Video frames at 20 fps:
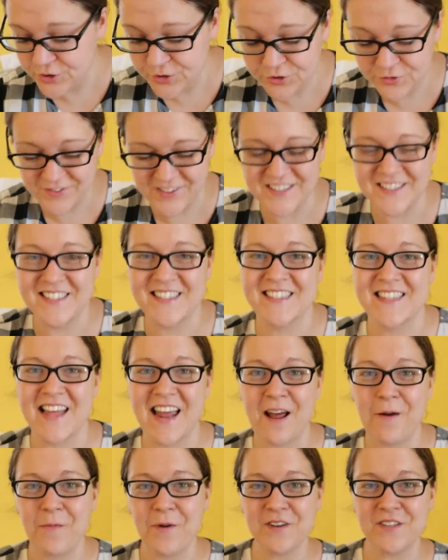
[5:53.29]
two dresses
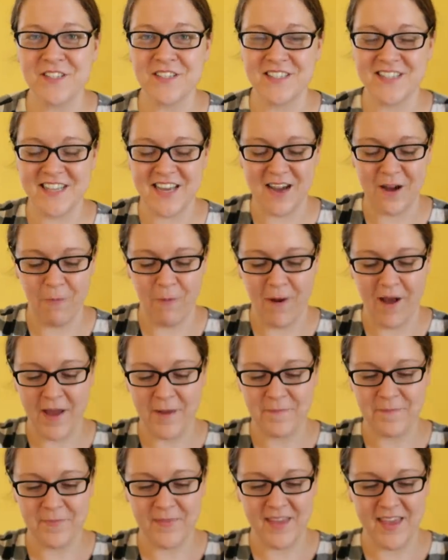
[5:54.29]
that I want to
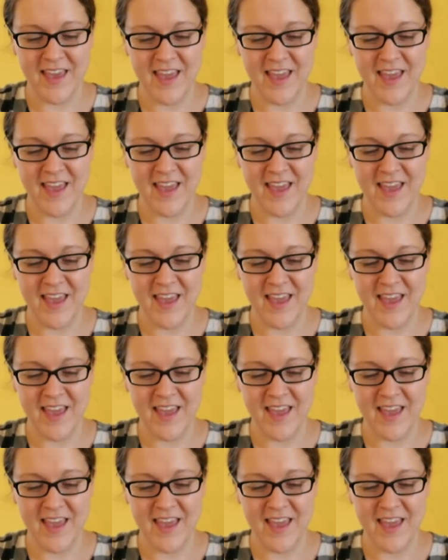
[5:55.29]
DIY.